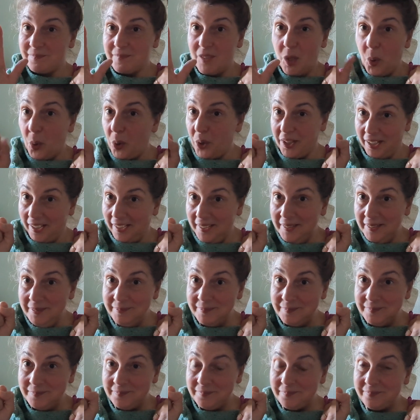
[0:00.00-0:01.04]
Olga,
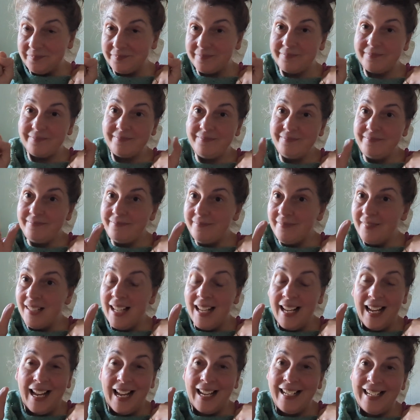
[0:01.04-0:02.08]

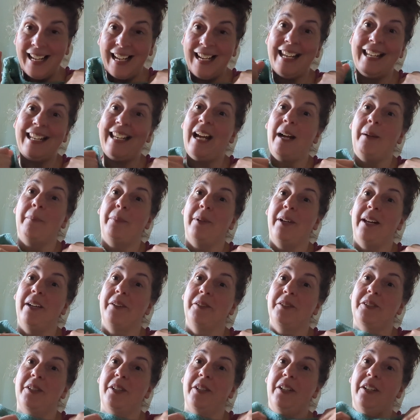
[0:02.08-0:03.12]
and I cannot
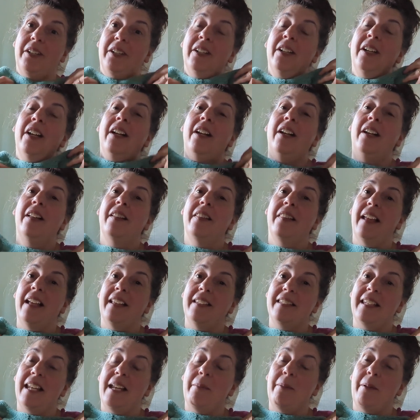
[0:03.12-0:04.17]
pronounce her
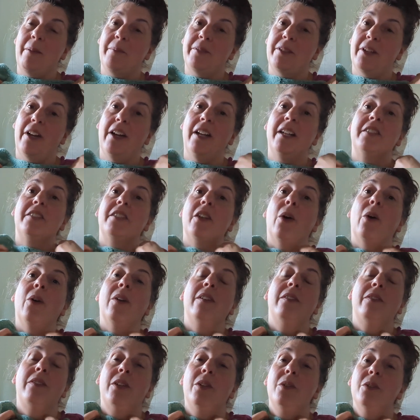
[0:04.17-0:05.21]
last name, I'm sorry. So
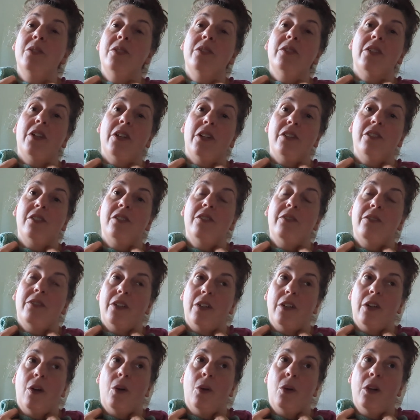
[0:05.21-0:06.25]
if you search
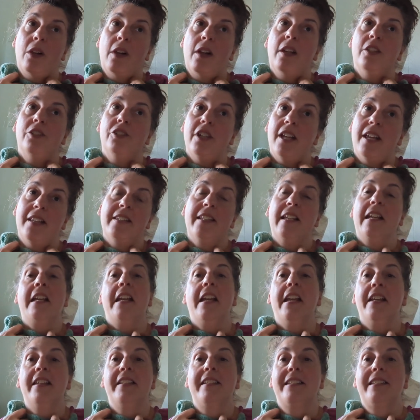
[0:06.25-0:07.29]
for Olga Jazzy
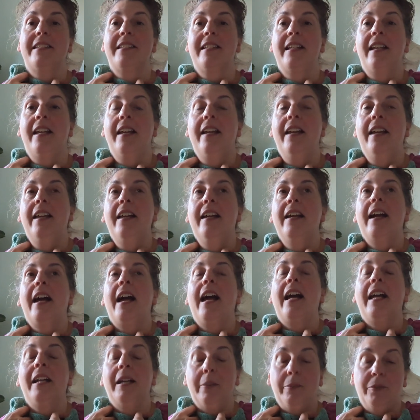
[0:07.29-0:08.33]
Knits,
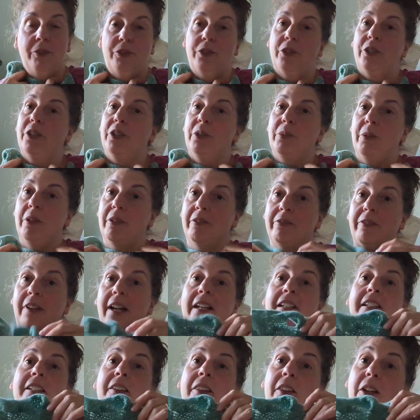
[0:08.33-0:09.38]
I am sure you will
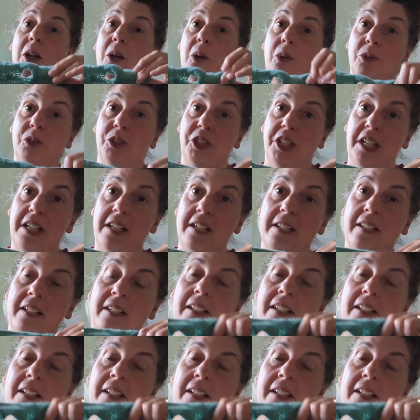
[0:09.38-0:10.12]
find the GOJI.